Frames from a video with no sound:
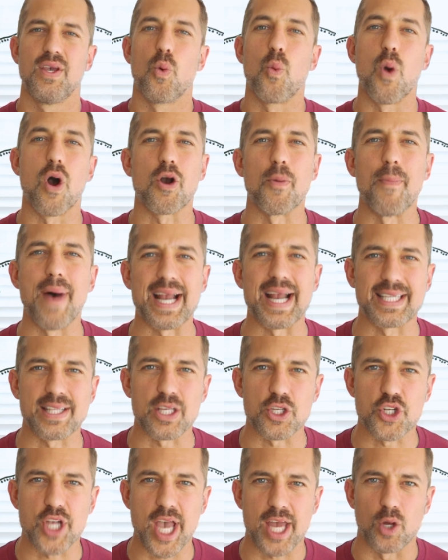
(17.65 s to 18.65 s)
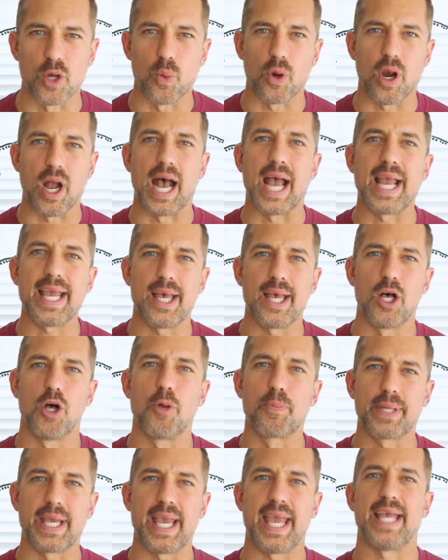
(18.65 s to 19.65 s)
Welcome back to the channel where I
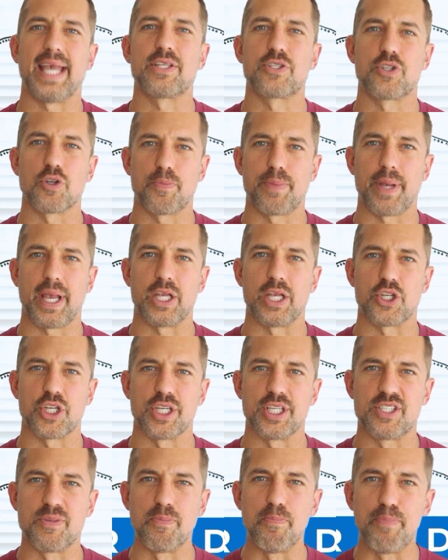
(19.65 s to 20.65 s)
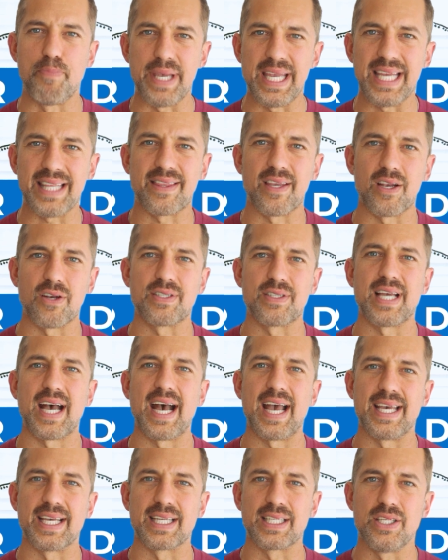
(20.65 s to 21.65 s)
help cancer patients beat their
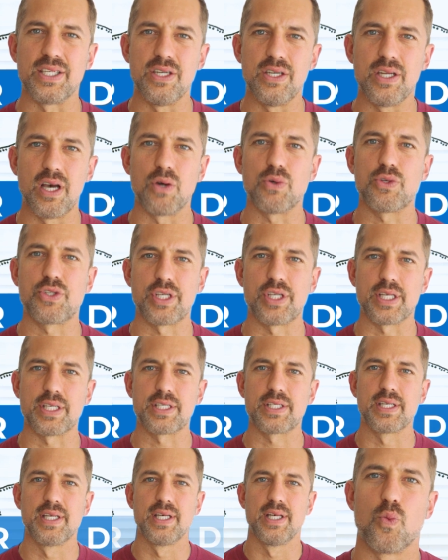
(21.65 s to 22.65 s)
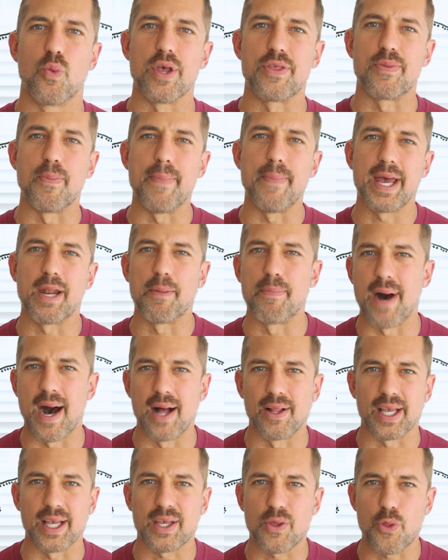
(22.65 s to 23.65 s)
diagnosis with
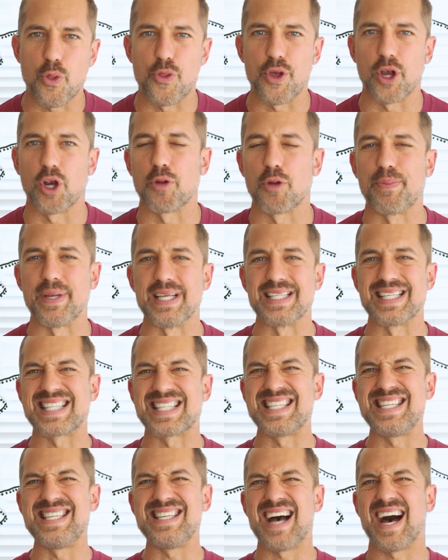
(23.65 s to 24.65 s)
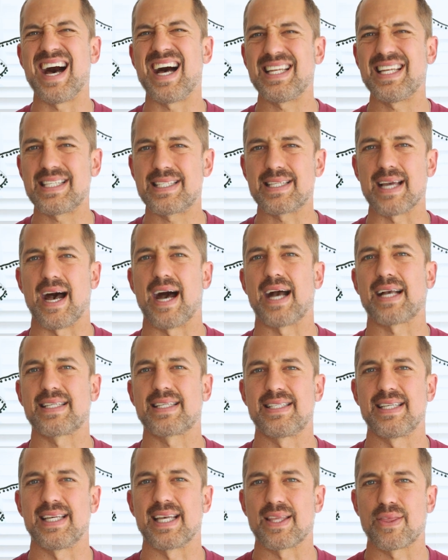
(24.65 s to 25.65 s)
metabolic therapies. That's
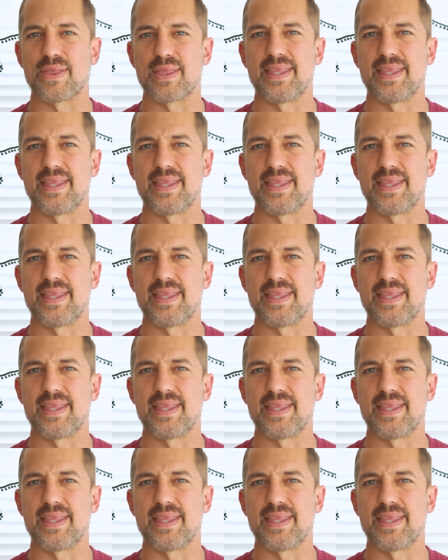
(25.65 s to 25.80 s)
non-toxic